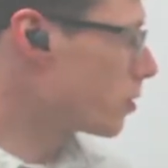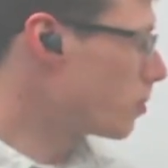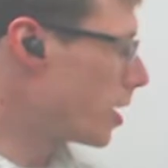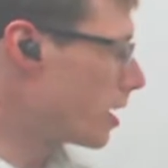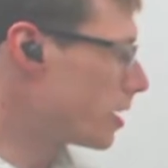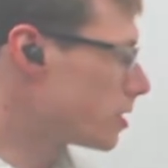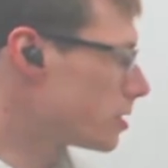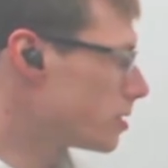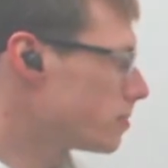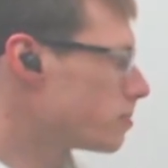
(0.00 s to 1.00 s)
what
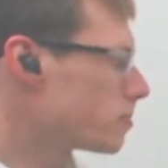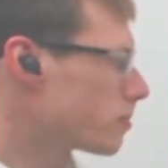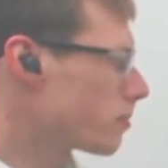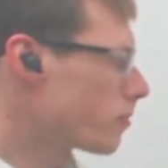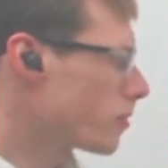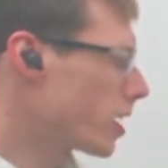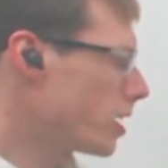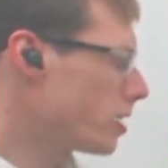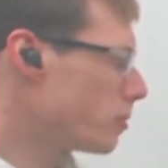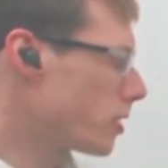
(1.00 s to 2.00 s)
is,
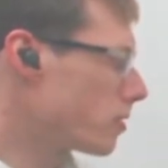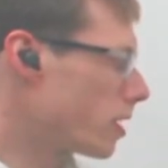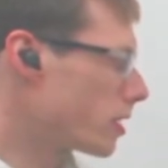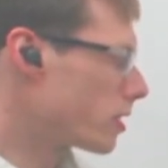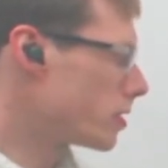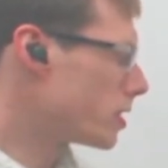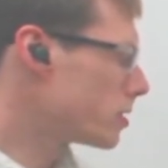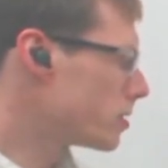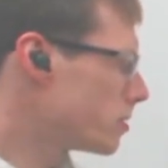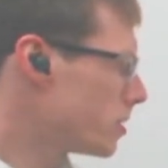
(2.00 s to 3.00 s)
whether or not there
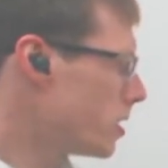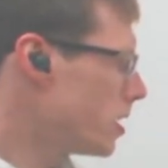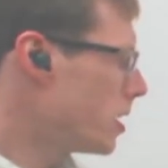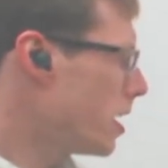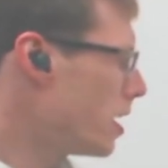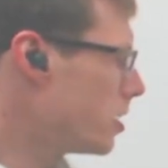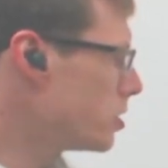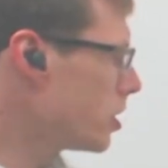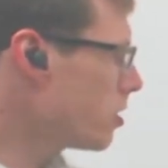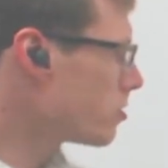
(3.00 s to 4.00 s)
is. And in
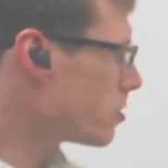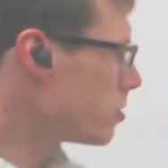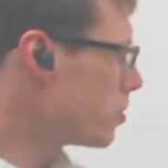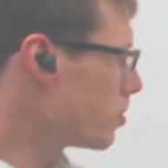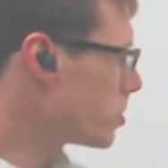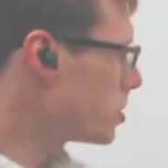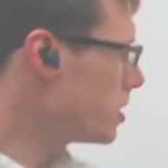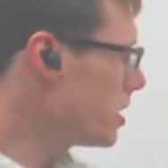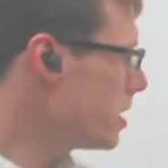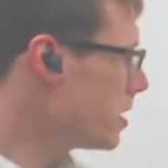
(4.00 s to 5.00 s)
general, what we're seeing